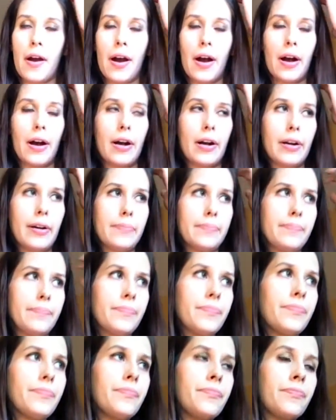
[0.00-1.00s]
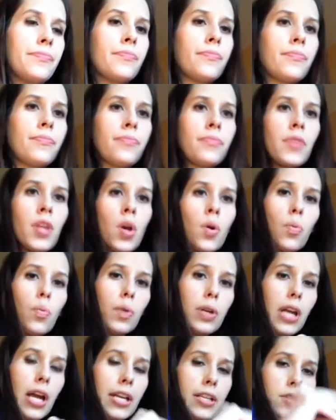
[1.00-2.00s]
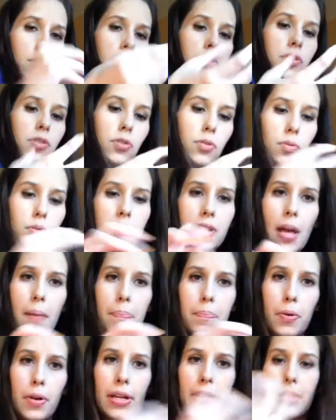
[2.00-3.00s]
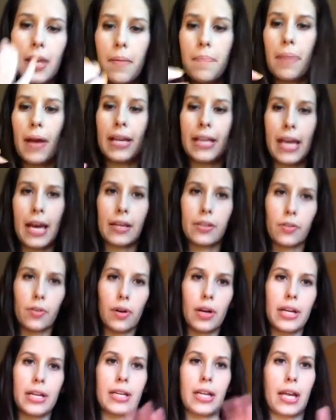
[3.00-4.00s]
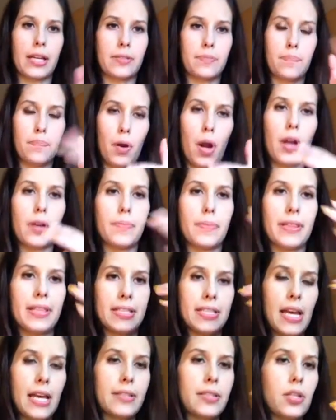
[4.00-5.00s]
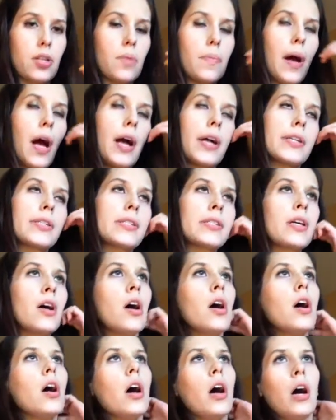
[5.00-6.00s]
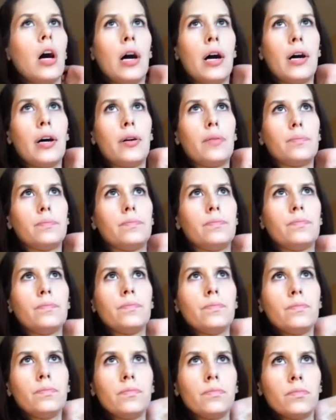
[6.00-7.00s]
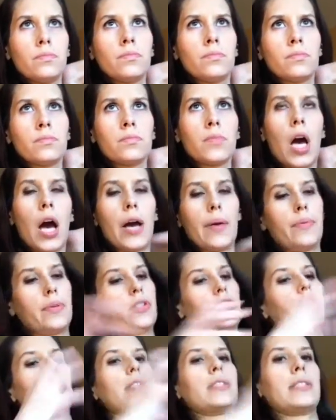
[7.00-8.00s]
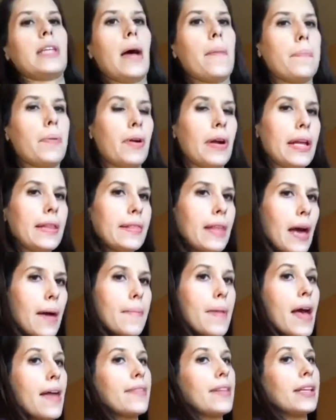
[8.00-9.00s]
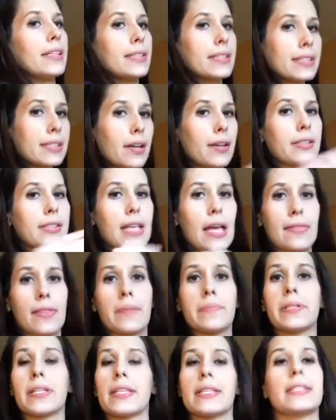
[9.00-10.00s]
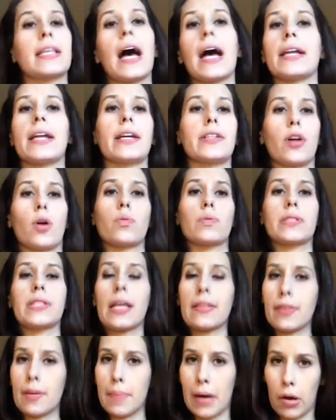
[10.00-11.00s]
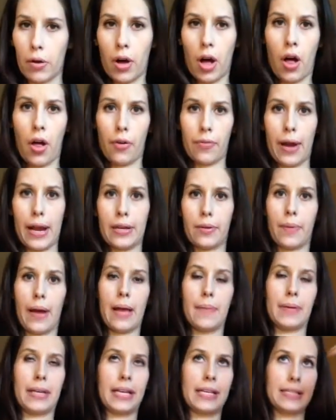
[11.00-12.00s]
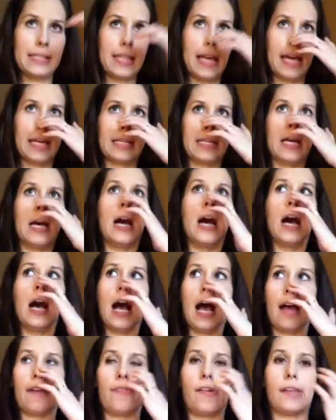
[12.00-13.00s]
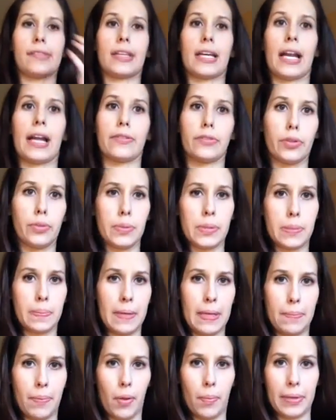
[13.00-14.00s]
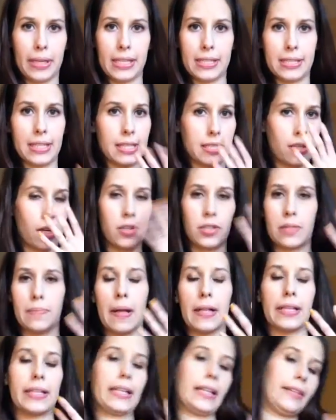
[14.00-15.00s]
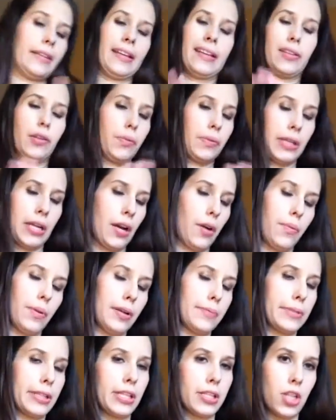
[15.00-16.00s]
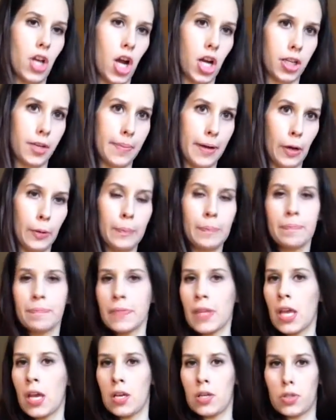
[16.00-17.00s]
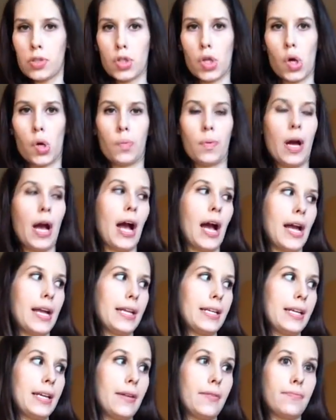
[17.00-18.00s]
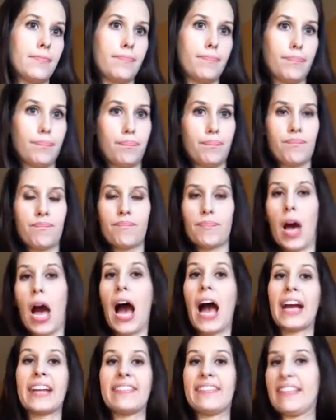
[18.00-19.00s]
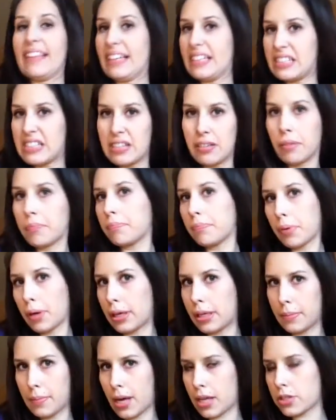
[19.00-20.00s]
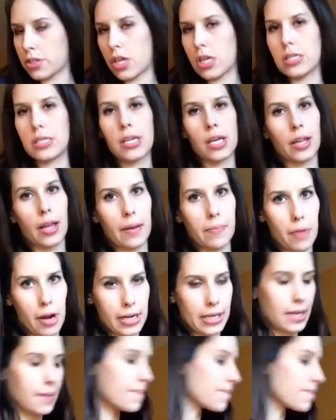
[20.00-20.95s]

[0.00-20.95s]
When I used to separate them by category and I brought them in the tester box, I would just separate them and then still set them to the side. I don't set them out all right away because then I find that I lose people because they start smelling and they don't care what I'm going to talk about. So I hide these pretty much until I'm ready.